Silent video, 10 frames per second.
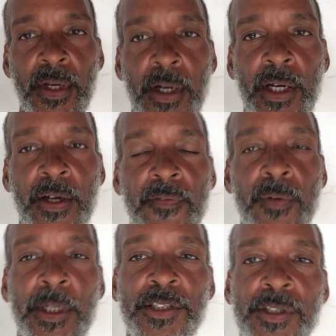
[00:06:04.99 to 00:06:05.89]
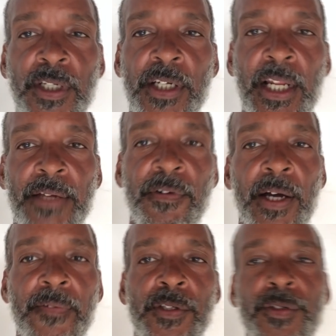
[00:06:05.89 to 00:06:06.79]
however much you need, like
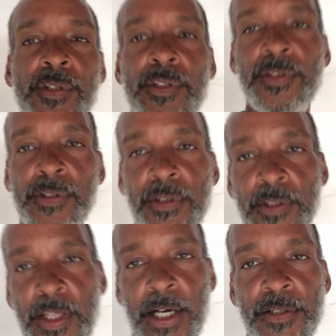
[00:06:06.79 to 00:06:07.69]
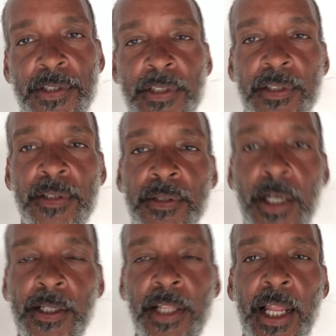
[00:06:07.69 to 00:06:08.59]
500 to 1,000
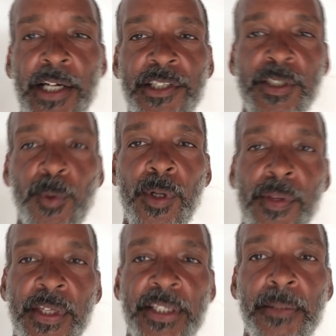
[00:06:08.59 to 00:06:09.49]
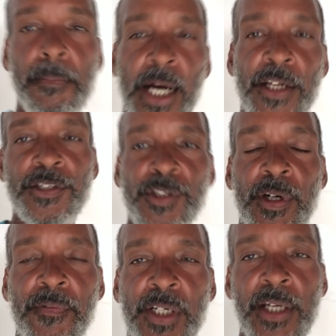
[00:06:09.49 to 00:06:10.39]
Delacies worth, and then monitor
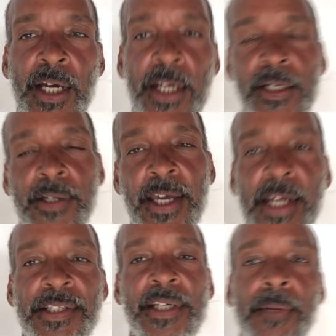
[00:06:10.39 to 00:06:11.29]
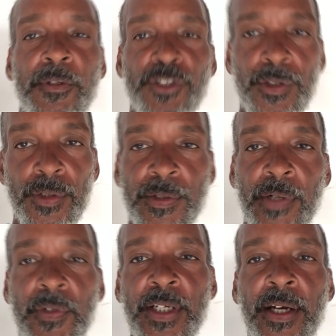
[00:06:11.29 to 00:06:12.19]
every day. Look at it, see how much you use
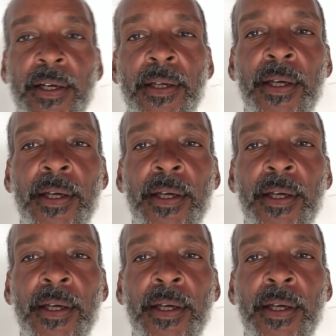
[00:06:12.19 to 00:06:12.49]
every day.